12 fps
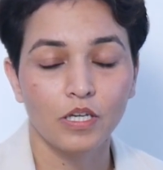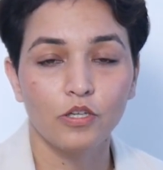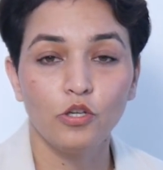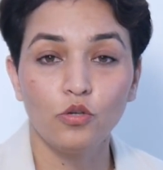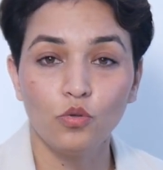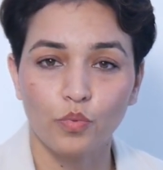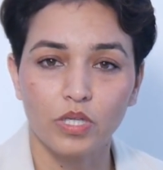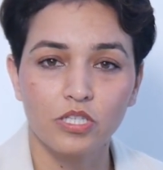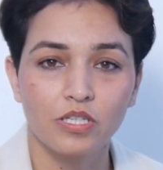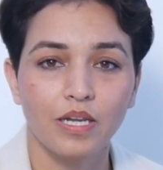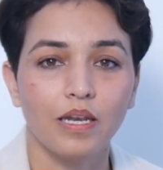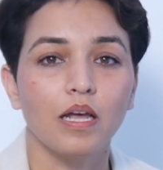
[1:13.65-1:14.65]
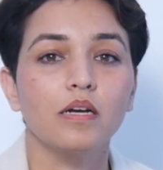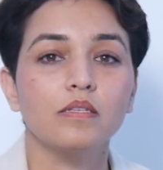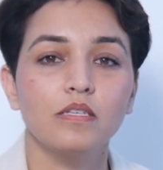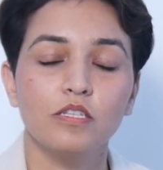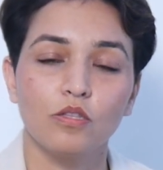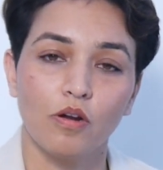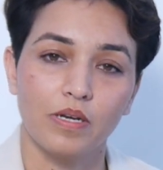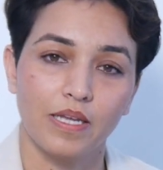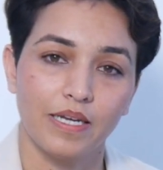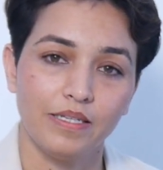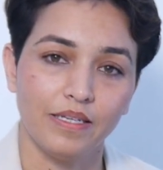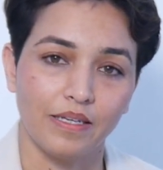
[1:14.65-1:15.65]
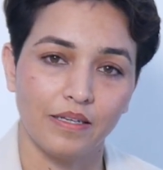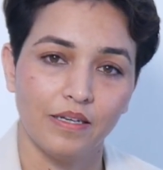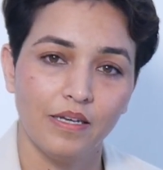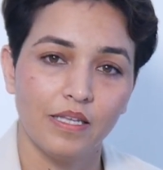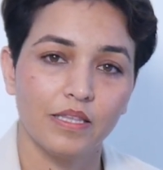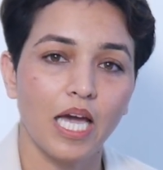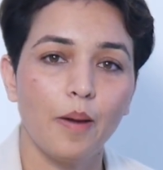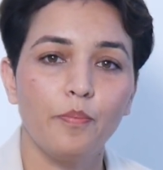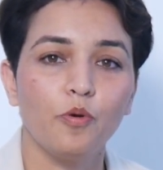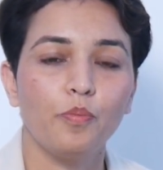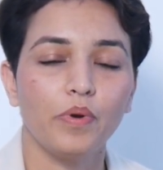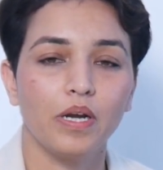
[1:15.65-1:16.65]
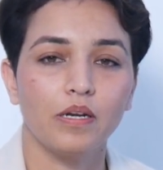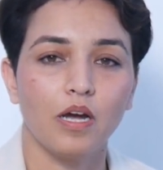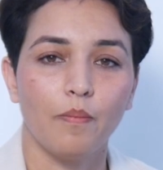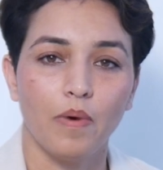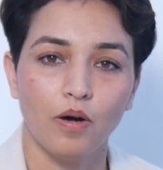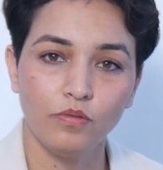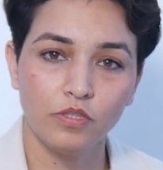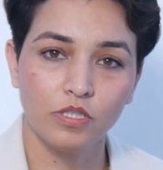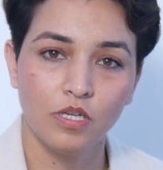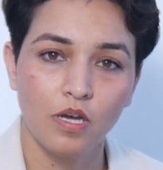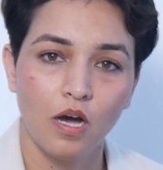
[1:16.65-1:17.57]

due to which lungs is not getting the appropriate amount,